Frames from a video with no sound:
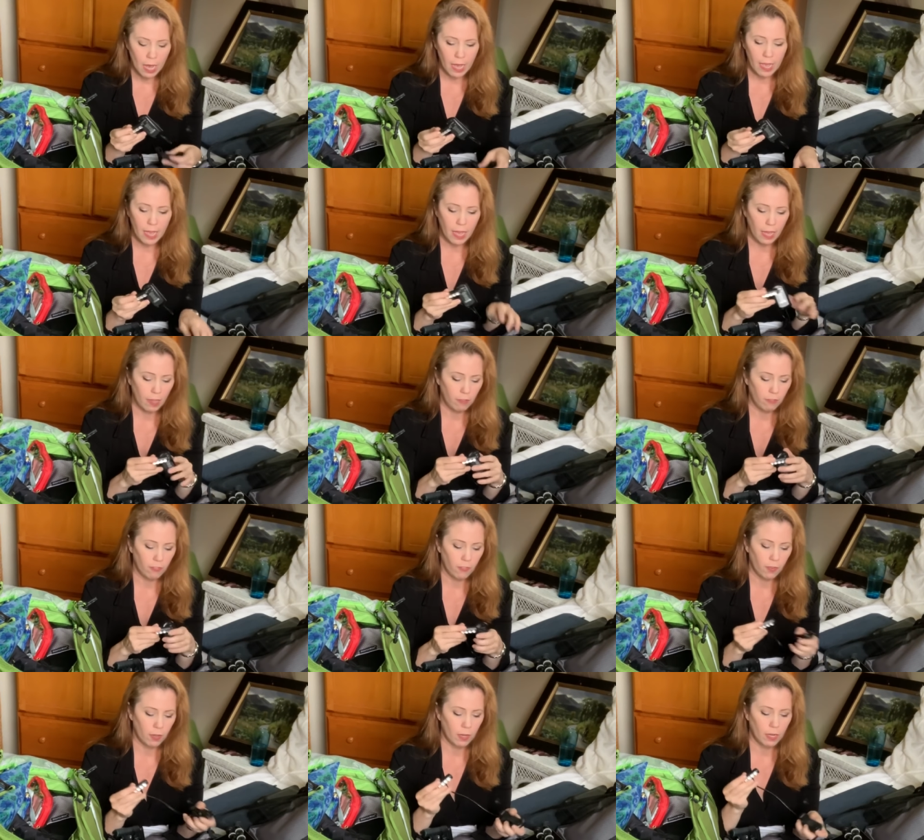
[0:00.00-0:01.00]
I have
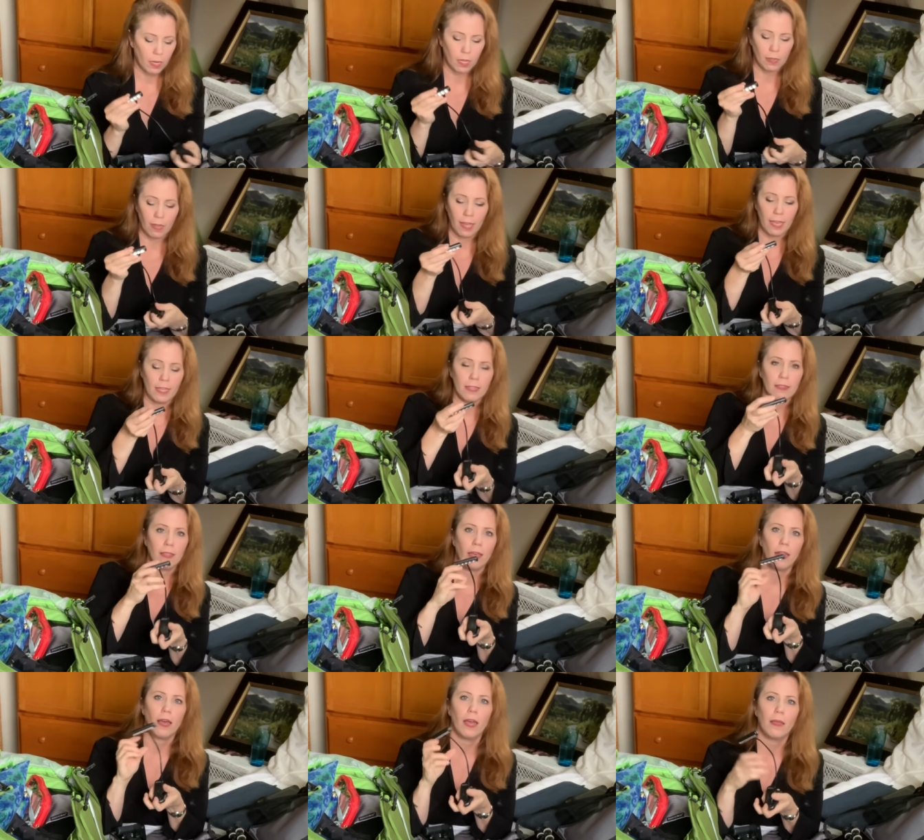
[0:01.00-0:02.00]
a light
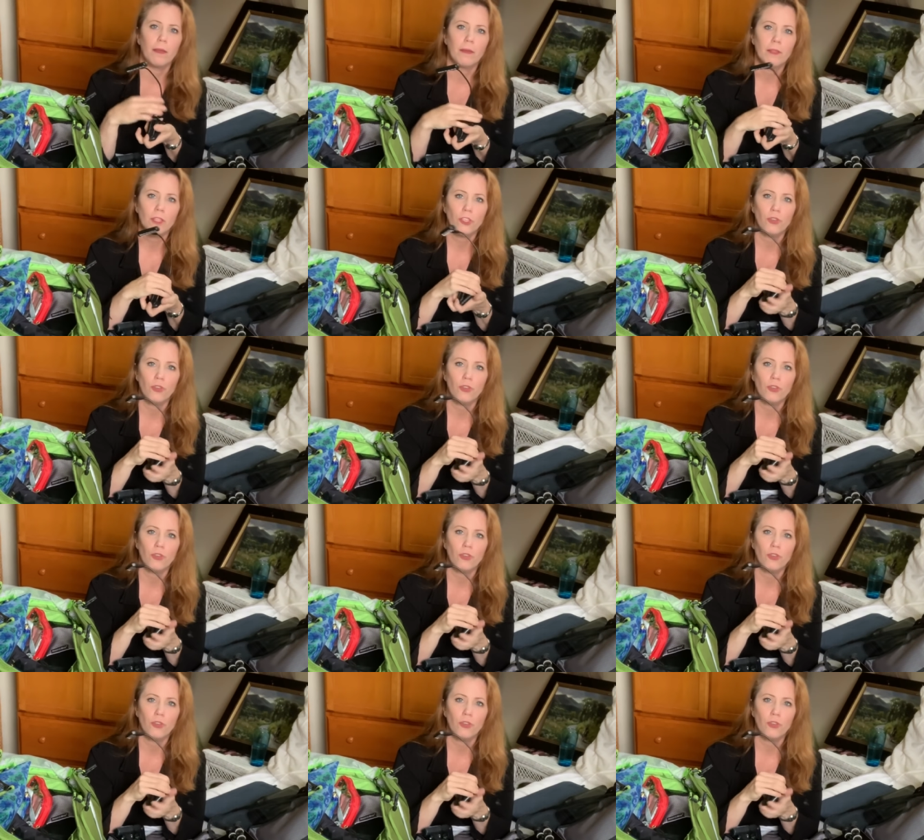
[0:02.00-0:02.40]
that I,